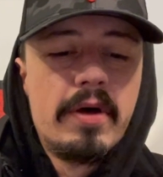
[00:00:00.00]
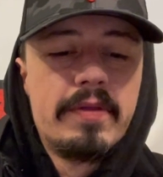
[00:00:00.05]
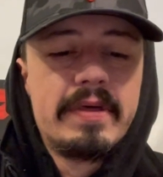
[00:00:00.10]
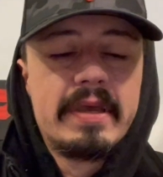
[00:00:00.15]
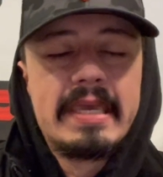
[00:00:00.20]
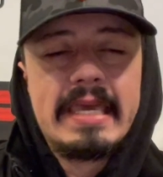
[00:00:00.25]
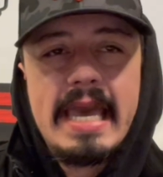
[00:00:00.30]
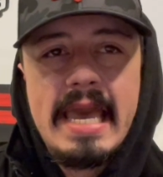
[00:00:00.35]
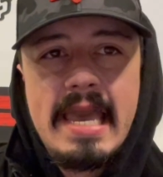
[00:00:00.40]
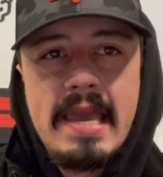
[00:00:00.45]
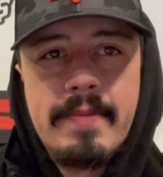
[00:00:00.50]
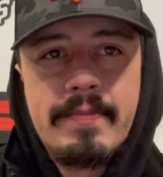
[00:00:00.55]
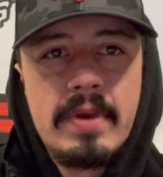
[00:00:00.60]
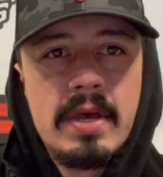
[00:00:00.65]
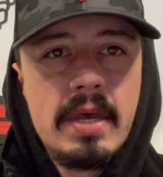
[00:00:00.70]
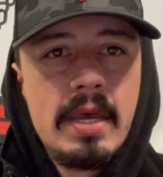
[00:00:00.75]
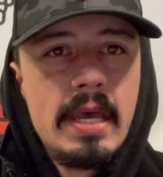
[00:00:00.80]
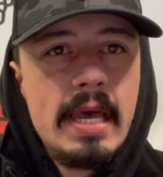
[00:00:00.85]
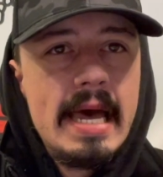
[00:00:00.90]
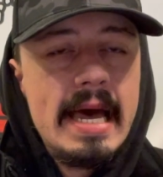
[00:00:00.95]
The game
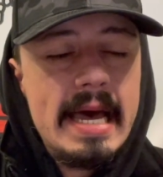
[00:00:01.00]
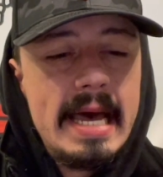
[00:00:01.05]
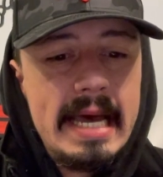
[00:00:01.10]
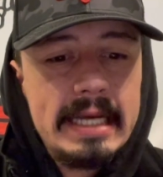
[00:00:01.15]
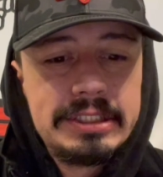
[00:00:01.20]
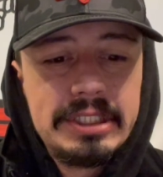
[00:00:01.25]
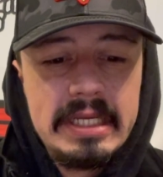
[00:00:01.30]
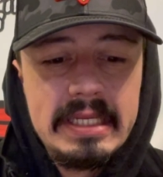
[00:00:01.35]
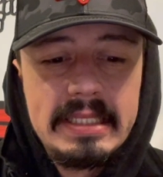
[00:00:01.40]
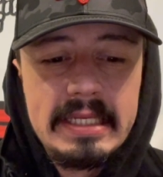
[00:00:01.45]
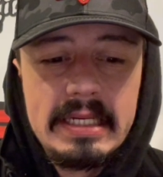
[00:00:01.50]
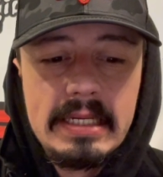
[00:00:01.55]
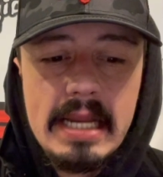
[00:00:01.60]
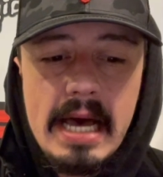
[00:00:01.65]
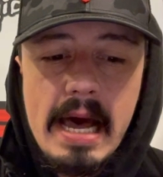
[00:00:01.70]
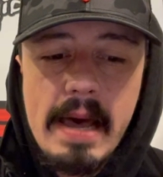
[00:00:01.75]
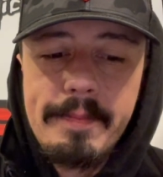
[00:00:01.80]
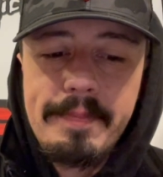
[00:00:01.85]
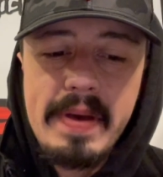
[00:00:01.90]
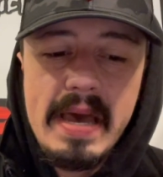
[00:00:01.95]
actually did
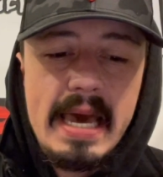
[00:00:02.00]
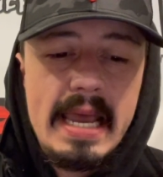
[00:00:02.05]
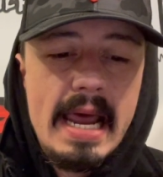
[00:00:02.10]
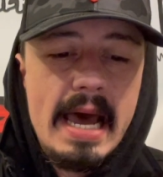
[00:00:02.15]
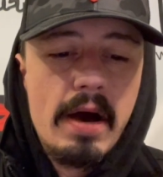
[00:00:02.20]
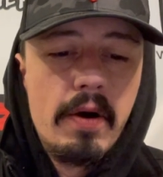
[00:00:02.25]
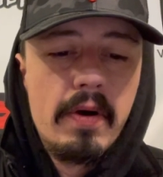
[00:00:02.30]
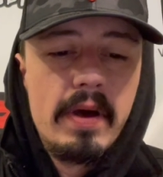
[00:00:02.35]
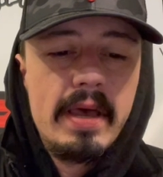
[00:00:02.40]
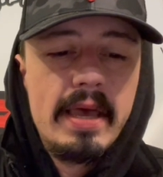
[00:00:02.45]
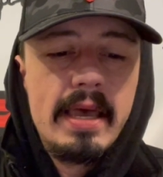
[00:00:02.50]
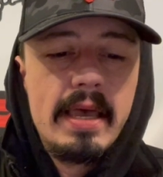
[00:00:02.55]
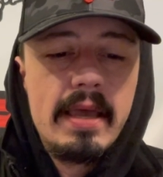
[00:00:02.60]
not pan out.